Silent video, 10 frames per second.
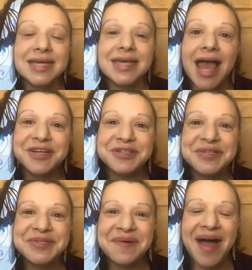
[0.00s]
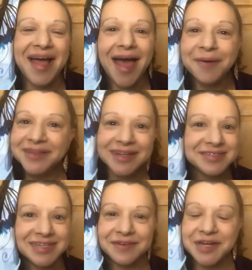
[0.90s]
taking action. So I would
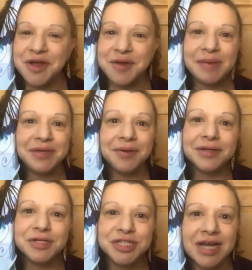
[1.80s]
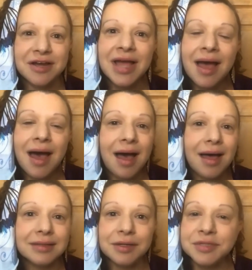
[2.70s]
love to even hear, maybe you can share,
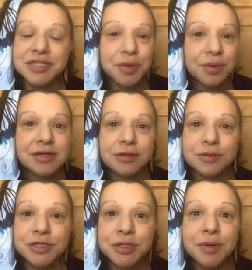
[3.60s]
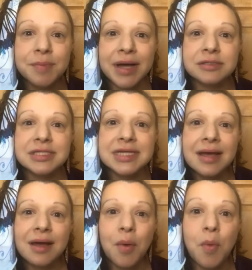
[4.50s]
a story or two about
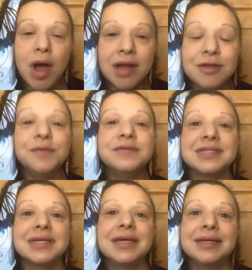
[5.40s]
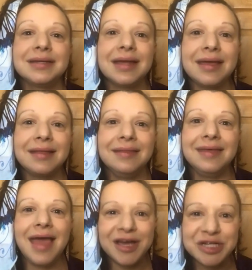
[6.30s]
what you've seen in
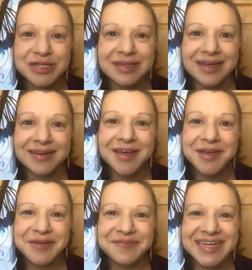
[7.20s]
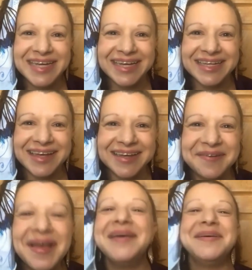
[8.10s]
the action that you've taken.
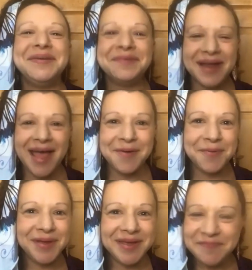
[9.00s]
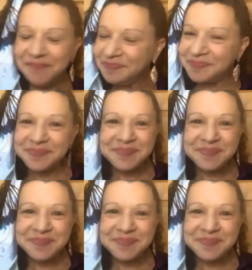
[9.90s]
You and I, we